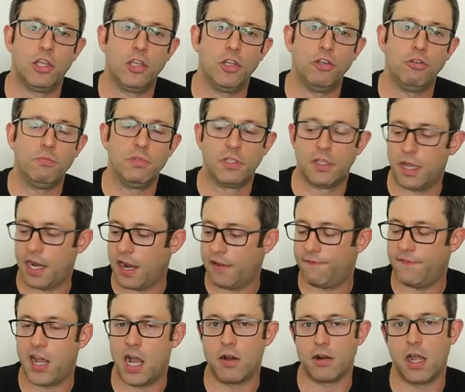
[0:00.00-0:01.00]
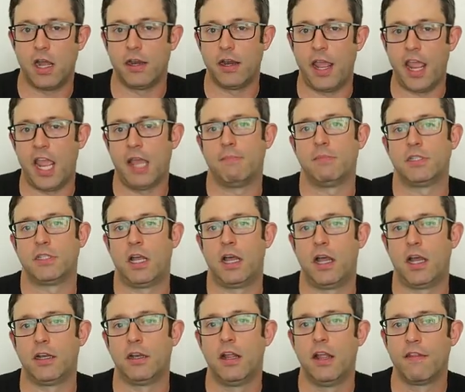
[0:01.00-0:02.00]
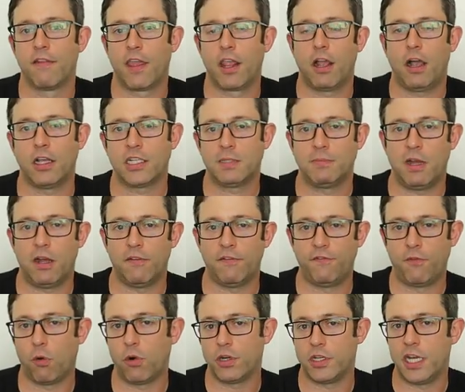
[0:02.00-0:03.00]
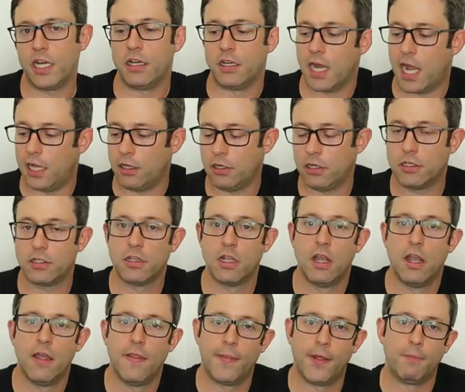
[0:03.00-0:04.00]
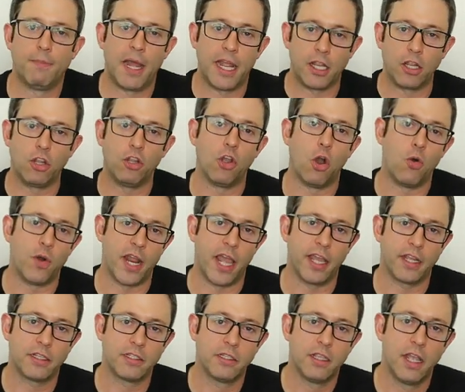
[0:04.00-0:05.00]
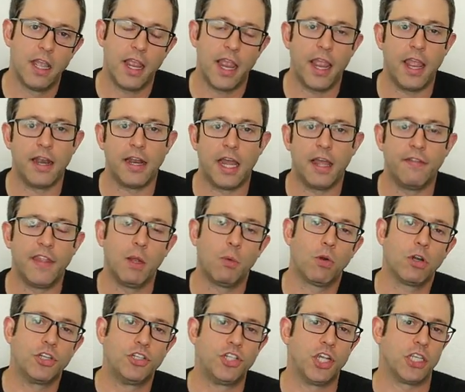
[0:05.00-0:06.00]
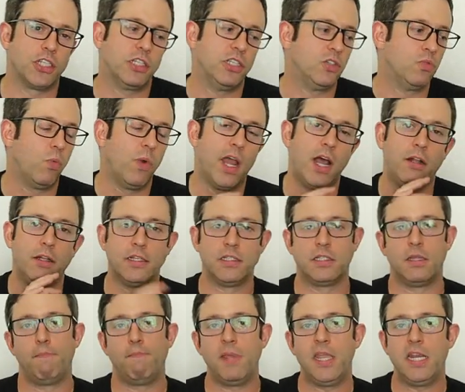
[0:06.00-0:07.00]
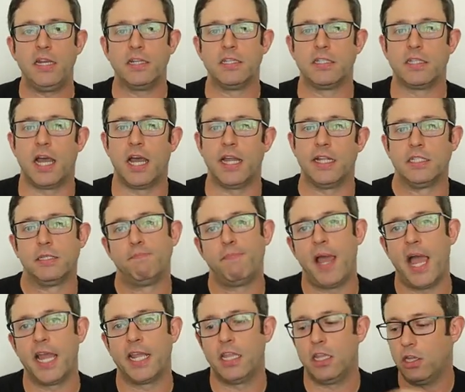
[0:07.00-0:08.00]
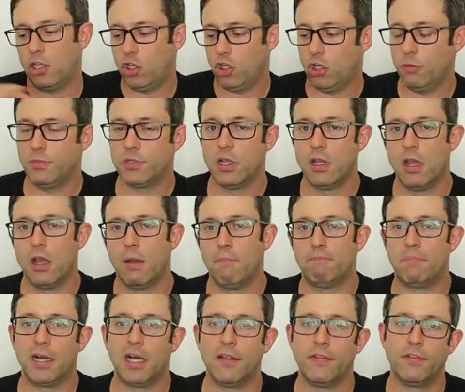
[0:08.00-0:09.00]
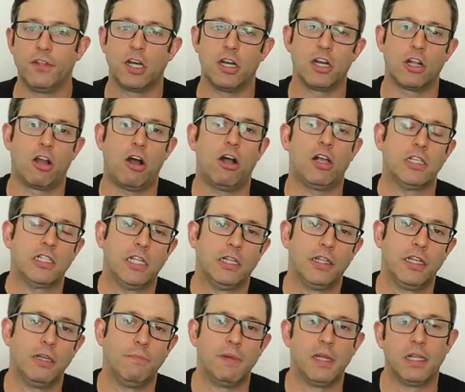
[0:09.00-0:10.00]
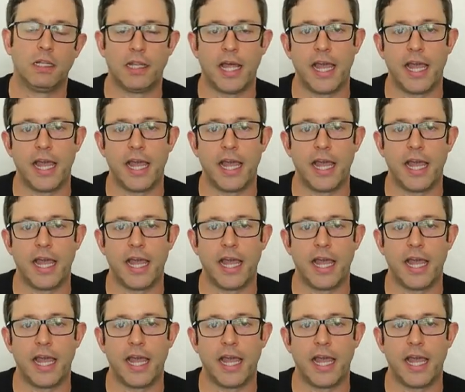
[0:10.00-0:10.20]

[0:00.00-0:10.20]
cubes that I found on Amazon. They cost about $14. They're by Gonex, and they work just as well as the Peak Designs packing cubes, but they're gonna cost a little bit